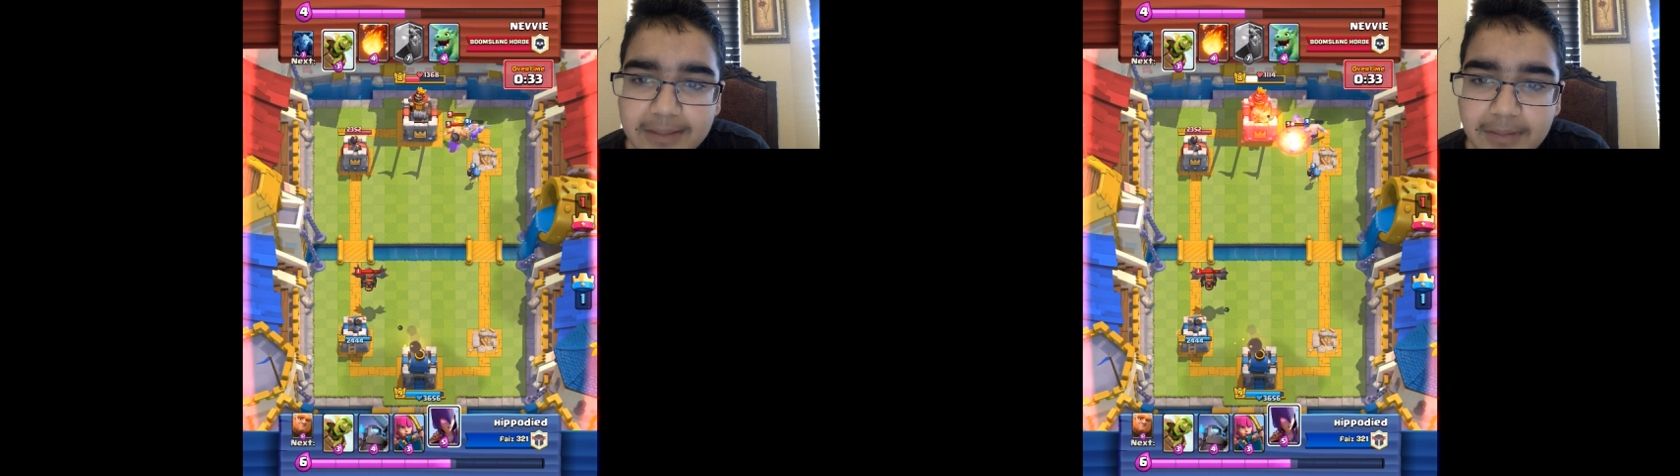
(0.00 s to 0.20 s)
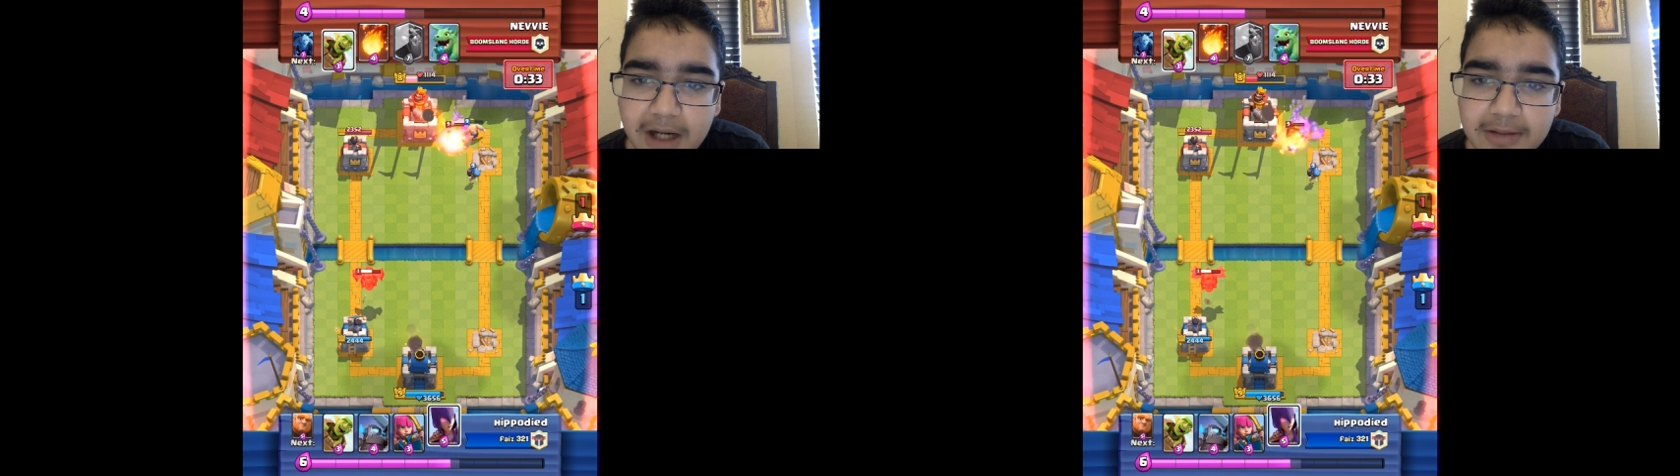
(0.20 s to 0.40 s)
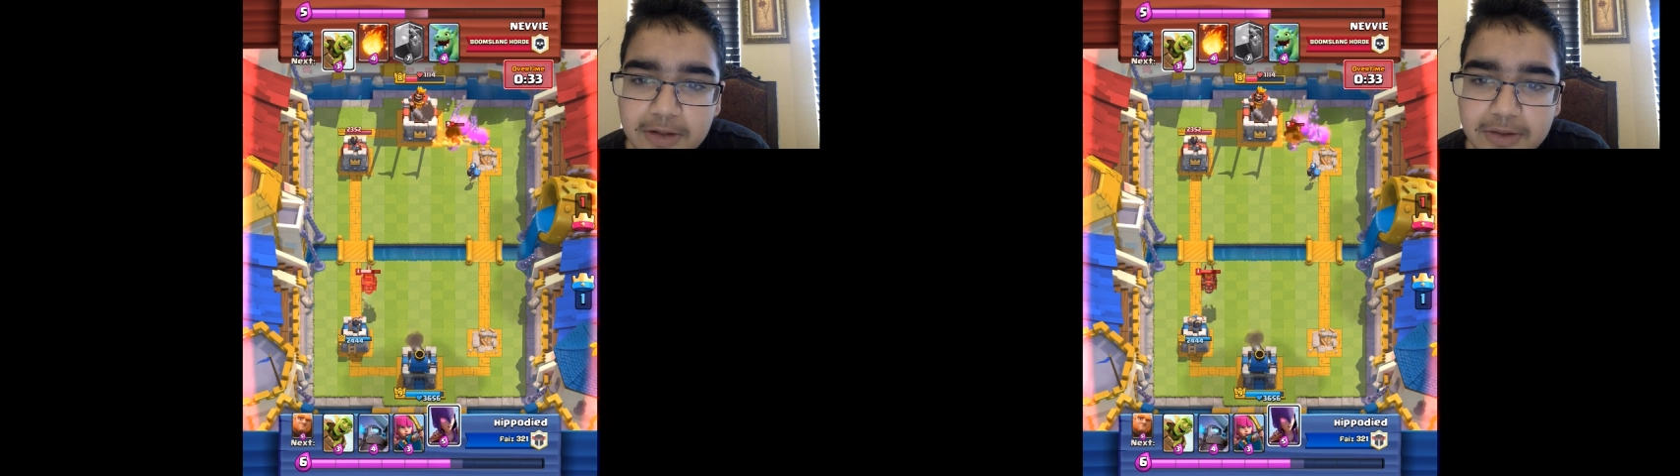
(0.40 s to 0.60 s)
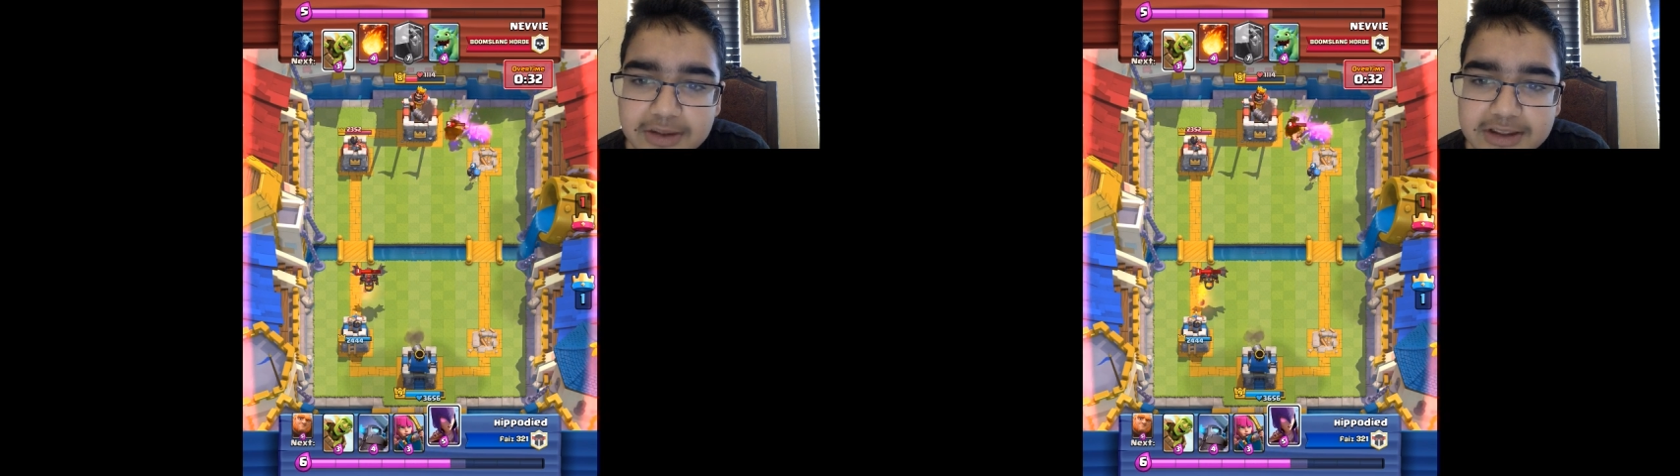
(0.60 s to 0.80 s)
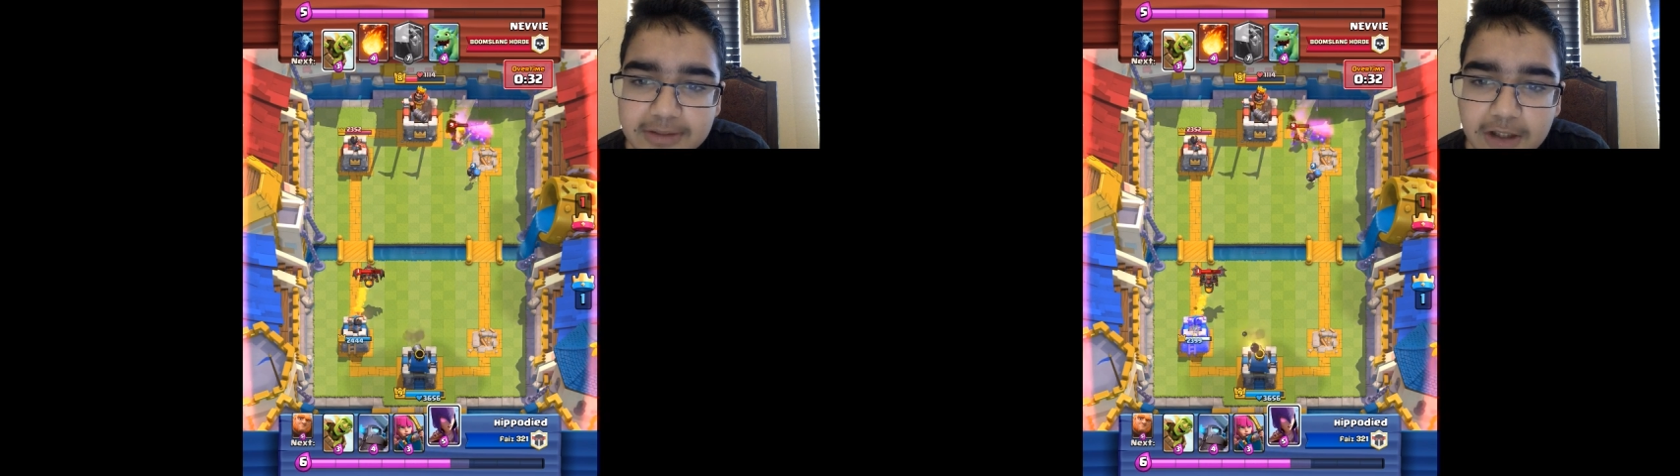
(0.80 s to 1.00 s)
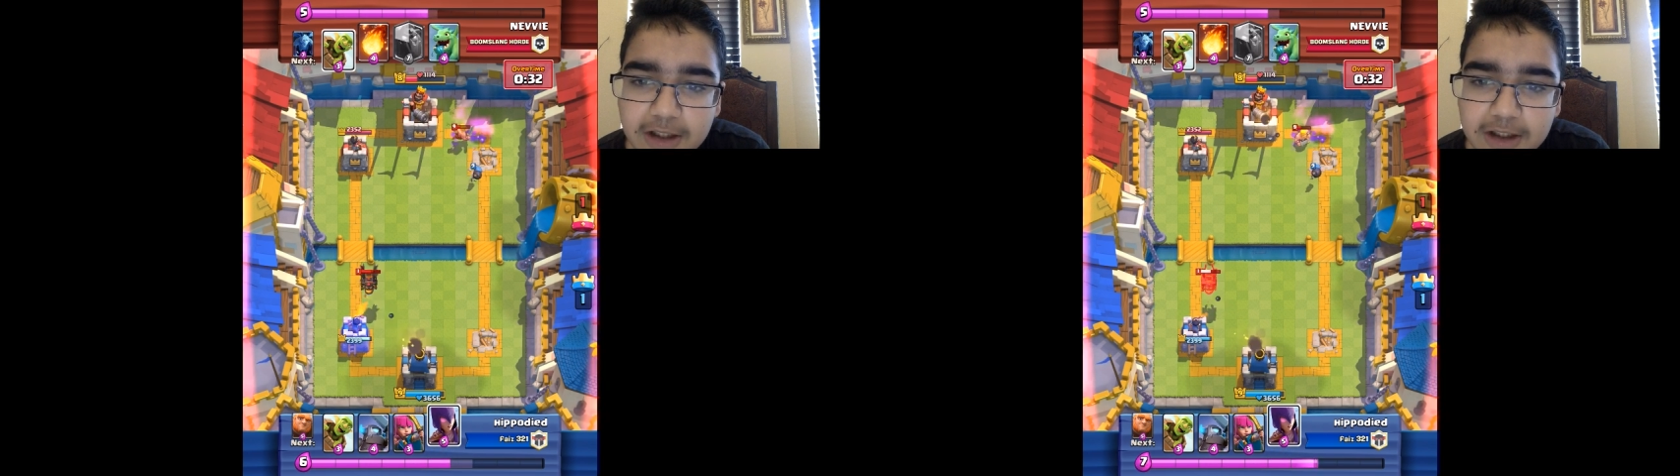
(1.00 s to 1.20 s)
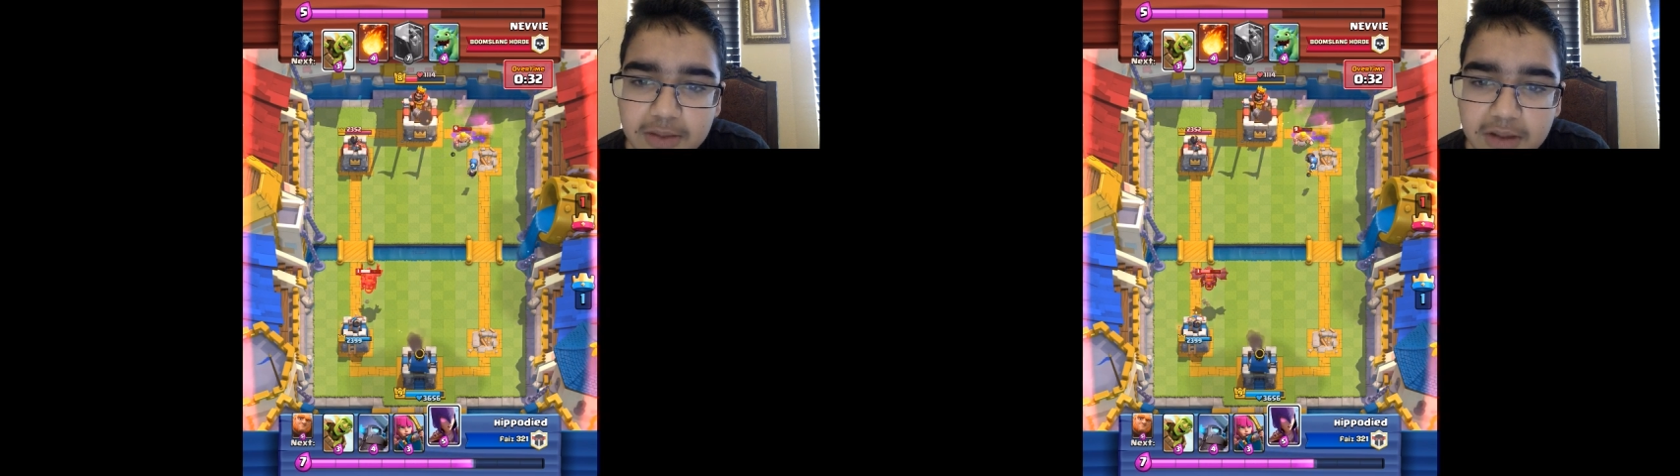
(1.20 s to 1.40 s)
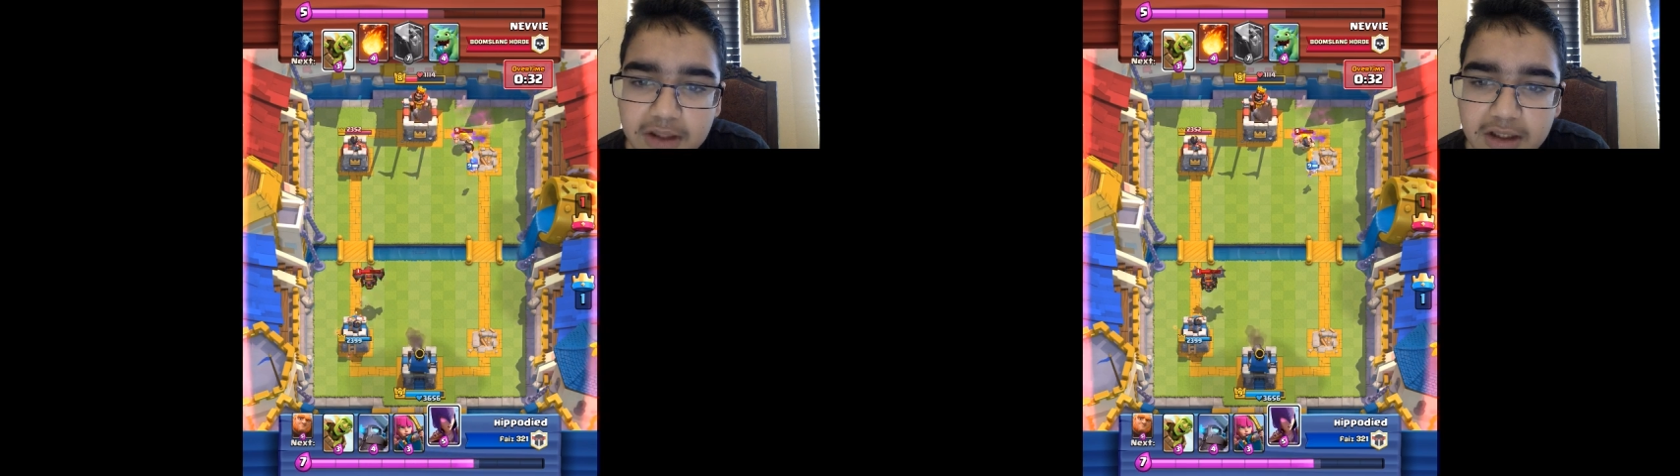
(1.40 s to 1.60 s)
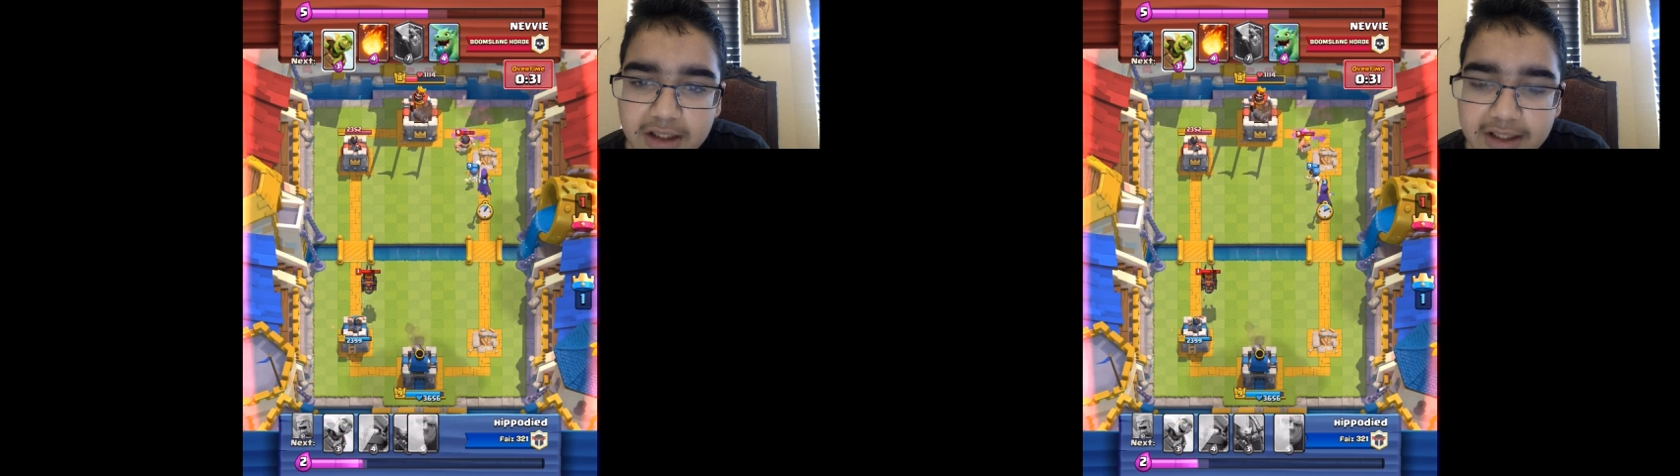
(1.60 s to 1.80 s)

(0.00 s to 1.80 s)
bomber doing some gnarly work,